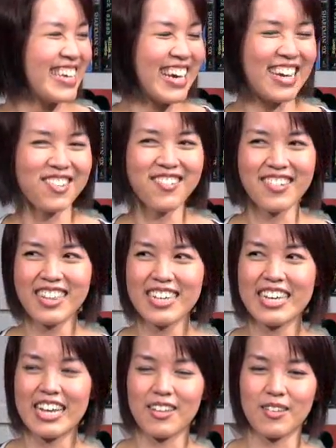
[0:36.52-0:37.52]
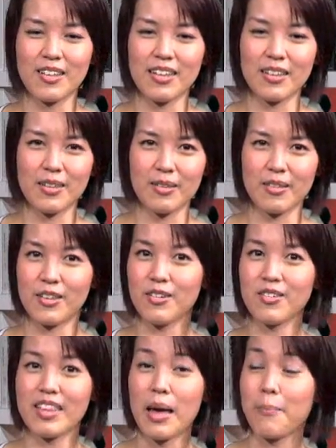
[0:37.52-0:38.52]
yeah, I don't really get,
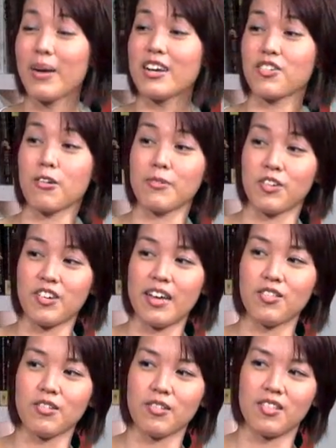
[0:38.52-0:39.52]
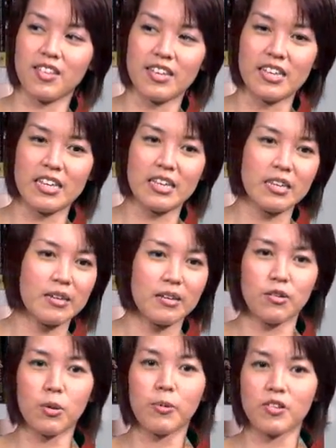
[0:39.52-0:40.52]
that much of a chance to see,
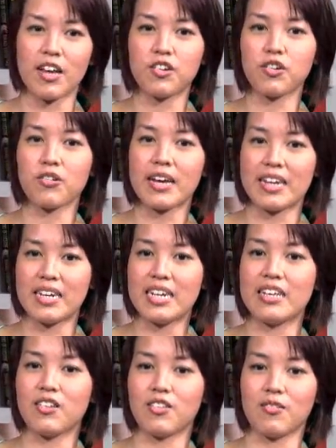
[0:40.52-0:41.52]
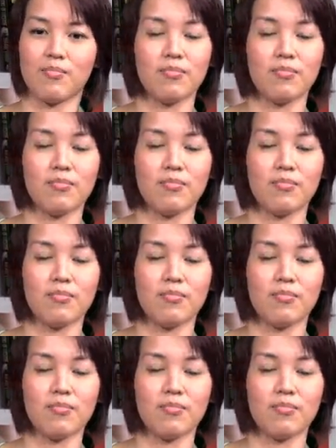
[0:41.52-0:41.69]
potential candidates